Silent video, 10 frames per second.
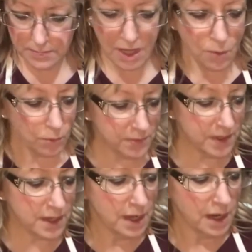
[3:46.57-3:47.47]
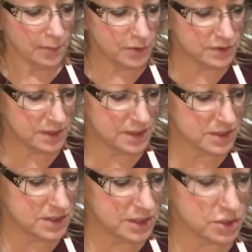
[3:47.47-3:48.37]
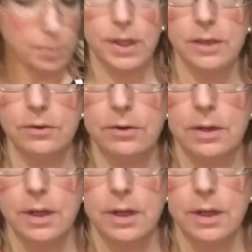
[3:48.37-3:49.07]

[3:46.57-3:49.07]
One thing, I'm using this Ninja blender.